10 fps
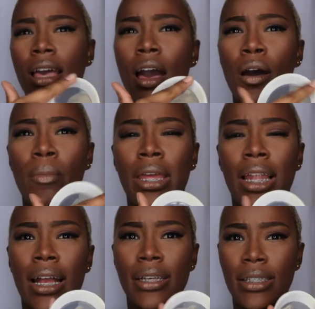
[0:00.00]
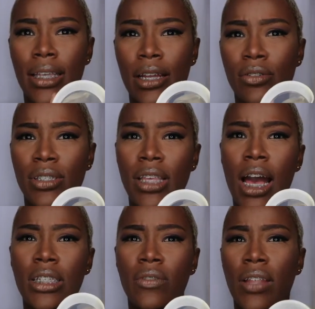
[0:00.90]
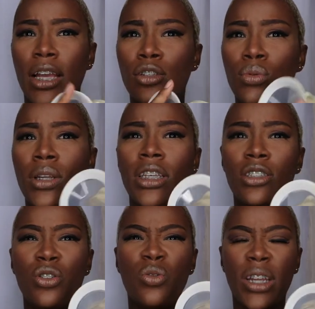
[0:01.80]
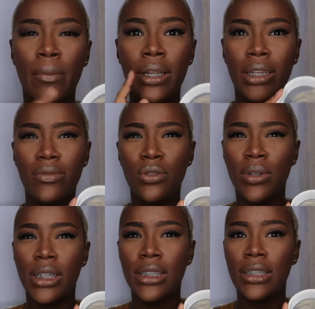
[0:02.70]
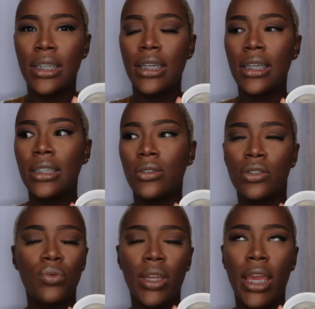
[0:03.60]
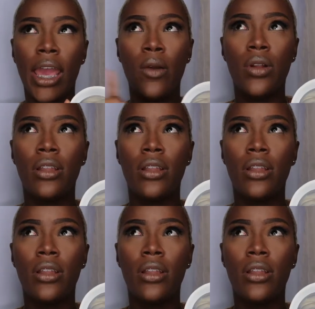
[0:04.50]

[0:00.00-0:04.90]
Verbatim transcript: come in like a standard size of like 22 and i believe 26 or 28 one